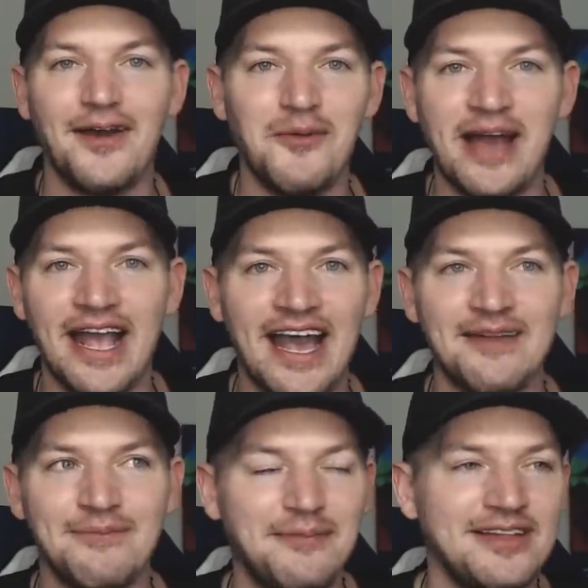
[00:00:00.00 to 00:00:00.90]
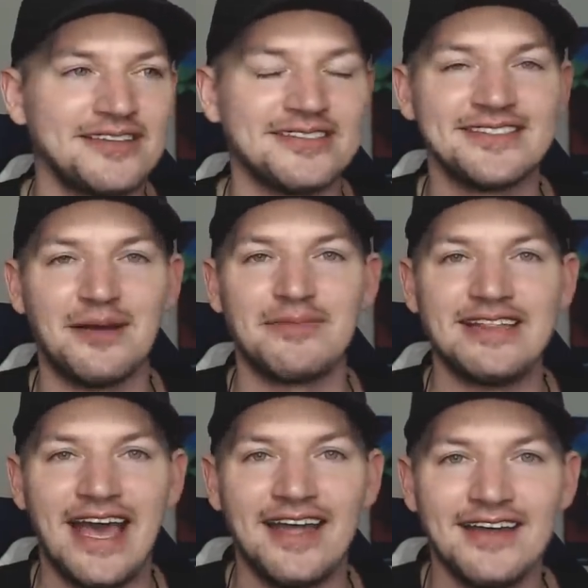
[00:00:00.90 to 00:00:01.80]
oh my God, maybe this is
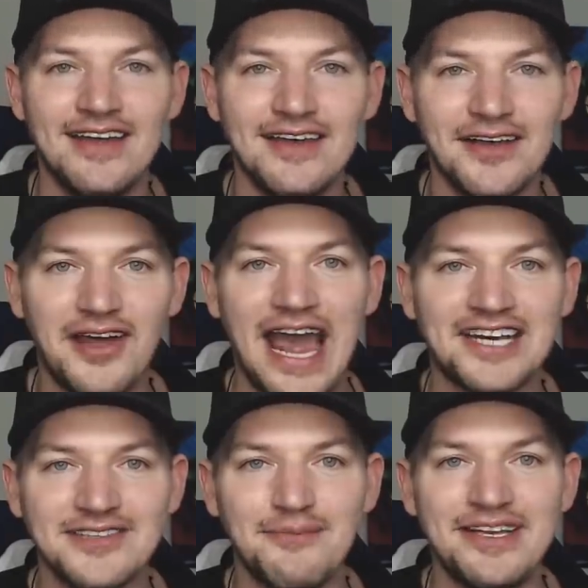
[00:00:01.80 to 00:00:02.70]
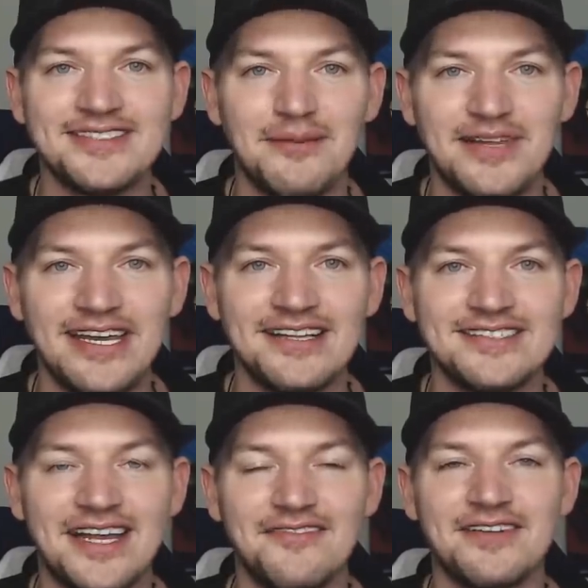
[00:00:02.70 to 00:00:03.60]
something that could actually be something,
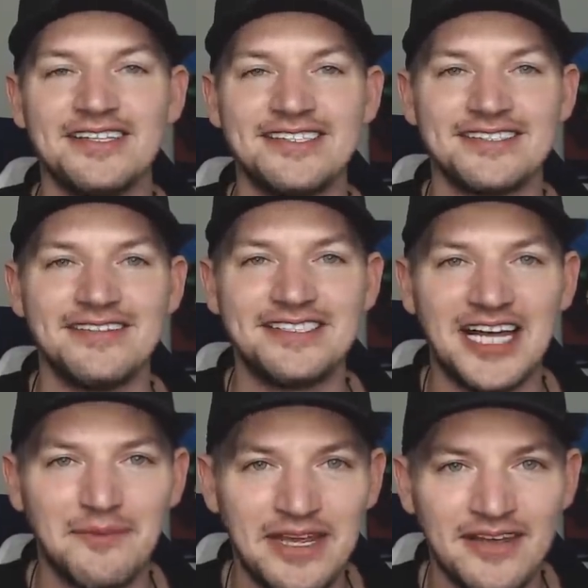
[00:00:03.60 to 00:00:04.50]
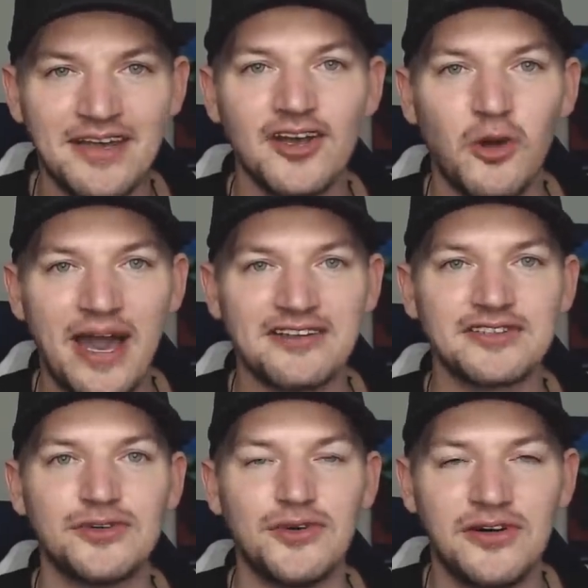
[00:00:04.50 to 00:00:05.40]
instead of consistently telling me, go
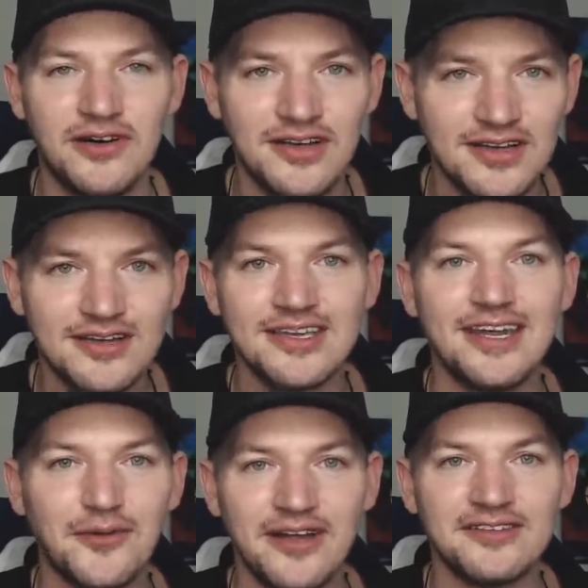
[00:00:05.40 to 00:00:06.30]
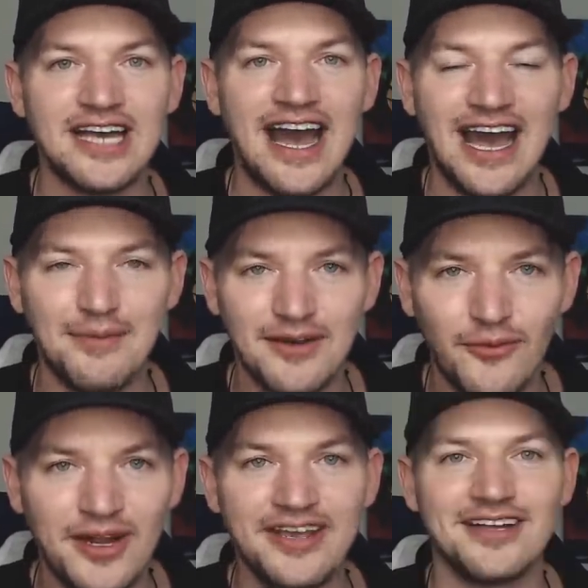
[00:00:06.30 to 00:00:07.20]
back to school, get a real
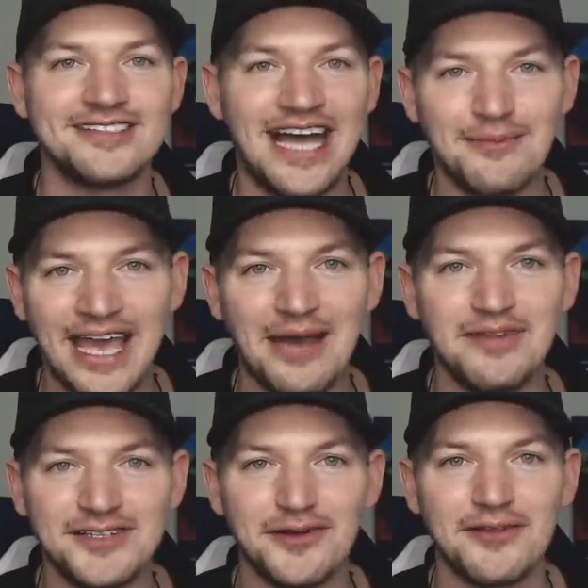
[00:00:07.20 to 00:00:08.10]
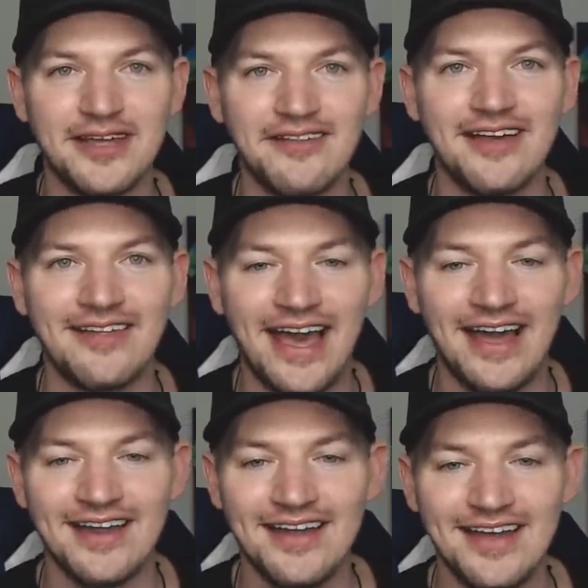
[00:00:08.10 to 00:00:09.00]
job, when are you going to stop gambling, sort of thing like that.